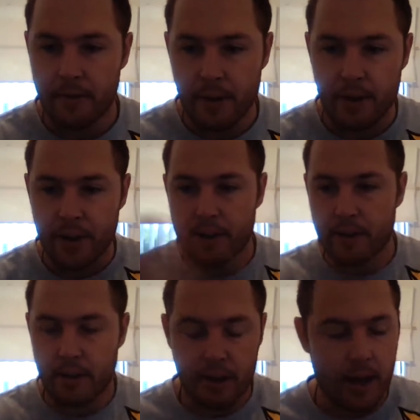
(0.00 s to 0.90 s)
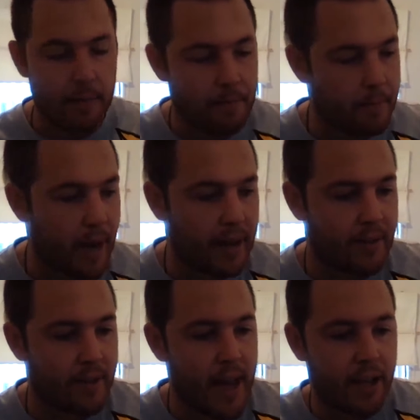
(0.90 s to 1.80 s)
various
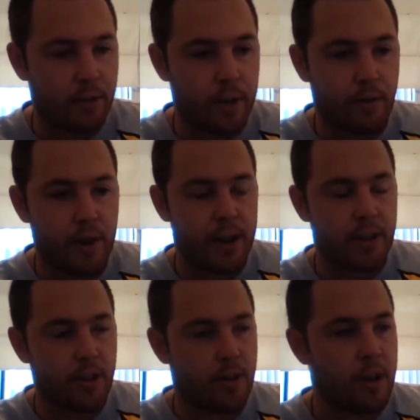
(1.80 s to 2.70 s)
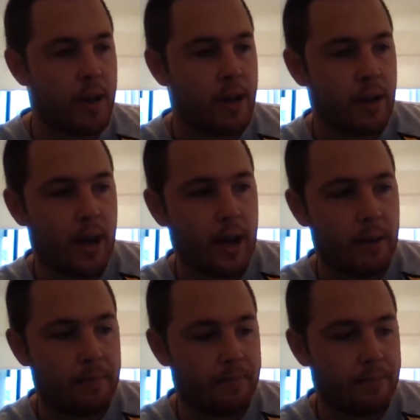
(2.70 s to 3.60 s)
parts of the act or whatever, right? And so I
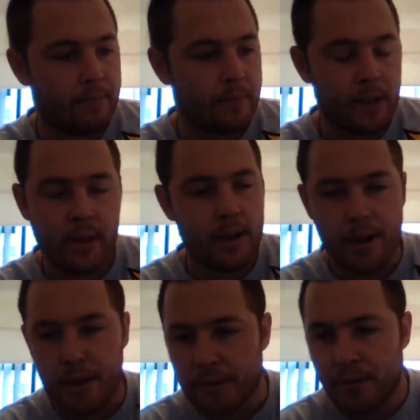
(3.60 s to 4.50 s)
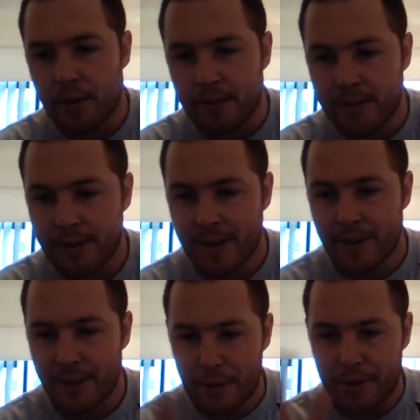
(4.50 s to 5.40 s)
know that was a very
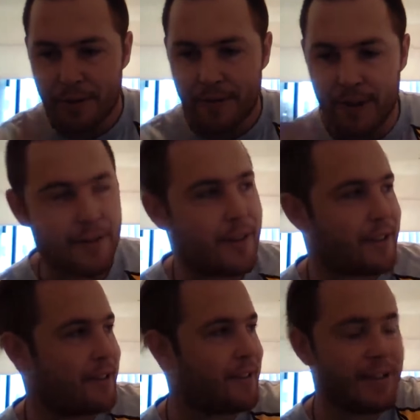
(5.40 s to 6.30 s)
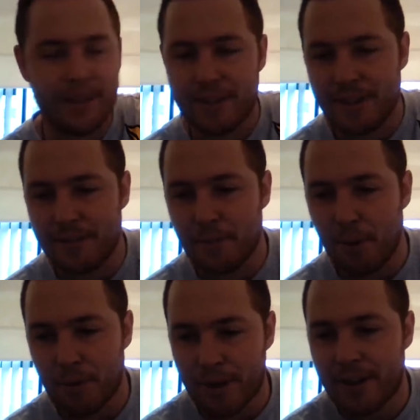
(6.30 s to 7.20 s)
fluffy. There's
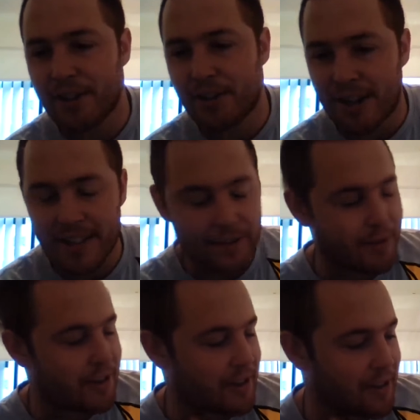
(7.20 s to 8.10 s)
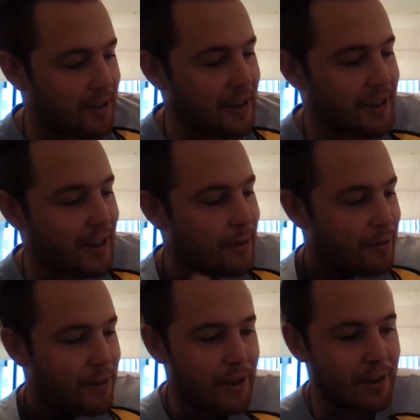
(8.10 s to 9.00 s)
more concise definitions on the internet. I'm not
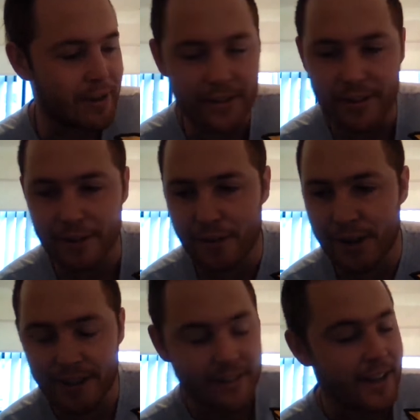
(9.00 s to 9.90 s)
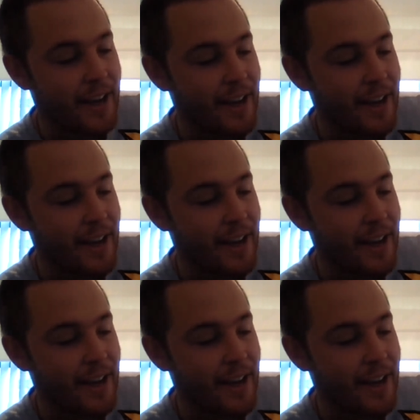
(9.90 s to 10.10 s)
very good at defining things.